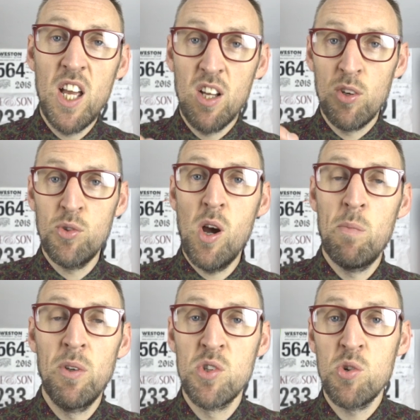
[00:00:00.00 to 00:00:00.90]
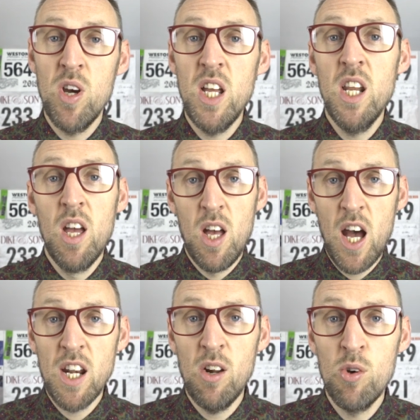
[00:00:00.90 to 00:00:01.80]
the link. I'll throw it up on the screen
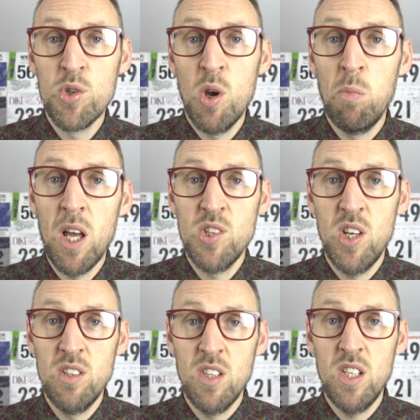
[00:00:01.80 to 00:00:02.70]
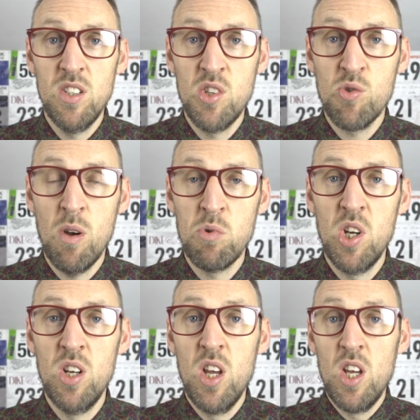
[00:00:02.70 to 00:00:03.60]
and I'll also place it into the
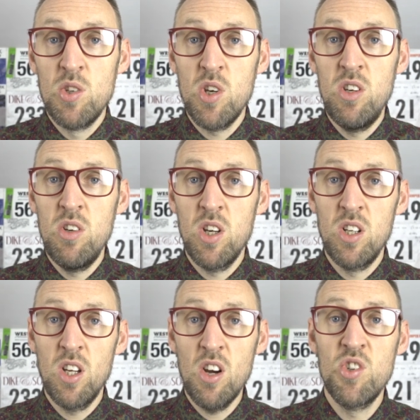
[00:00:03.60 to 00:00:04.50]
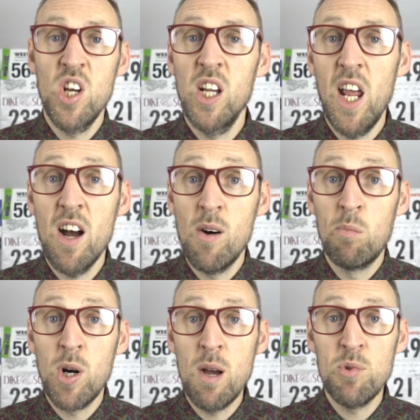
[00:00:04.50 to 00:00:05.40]
description so you can go and check it out
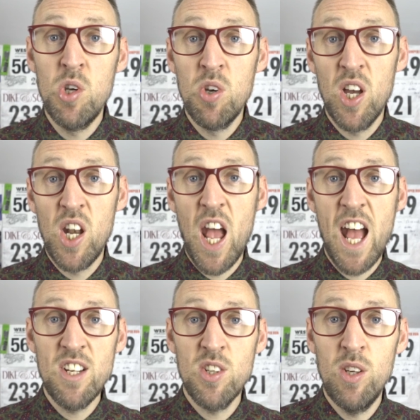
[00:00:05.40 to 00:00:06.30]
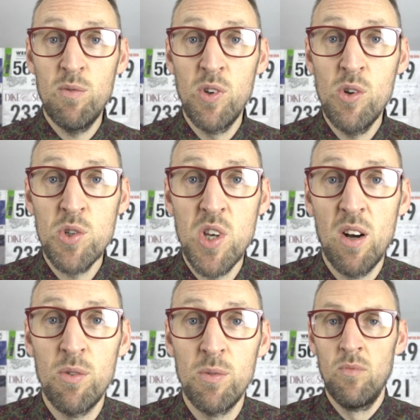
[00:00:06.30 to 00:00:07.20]
and perhaps you can enter for
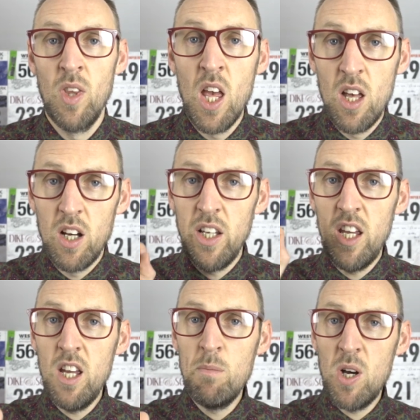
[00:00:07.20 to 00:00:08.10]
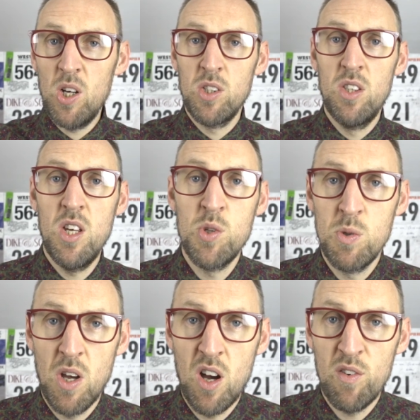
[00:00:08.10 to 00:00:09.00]
yourself. I earmarked
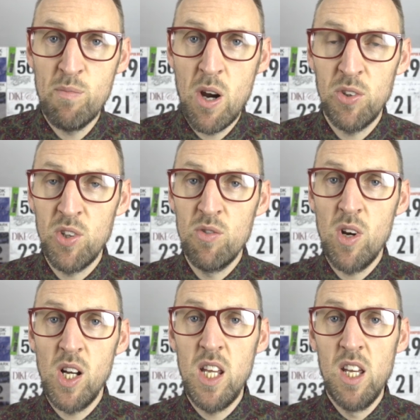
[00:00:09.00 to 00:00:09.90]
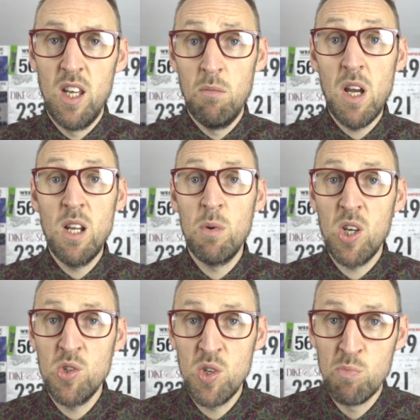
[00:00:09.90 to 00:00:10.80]
this half marathon really mainly
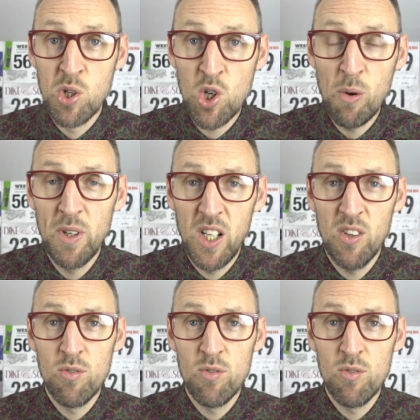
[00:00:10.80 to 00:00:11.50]
because it's predominantly